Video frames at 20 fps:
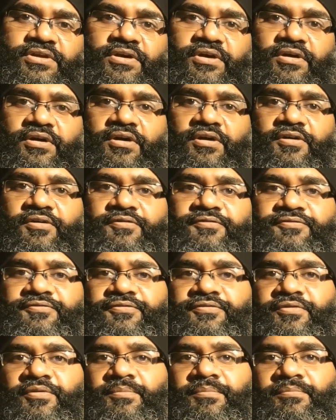of
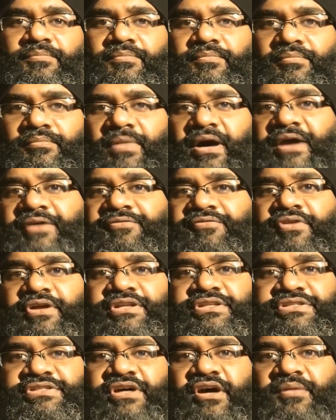My
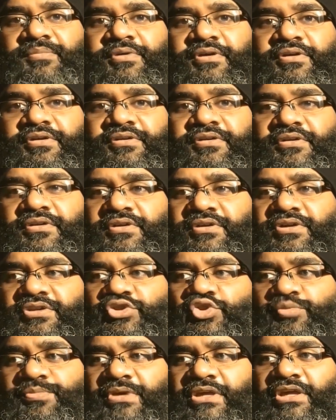Friend Dahmer
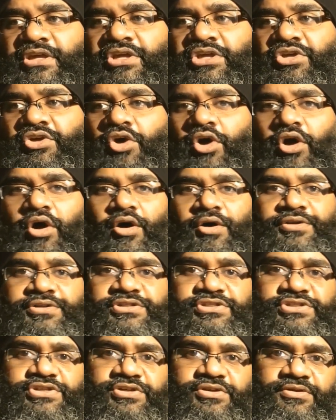to be
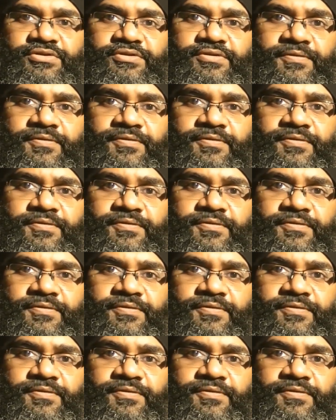haunting.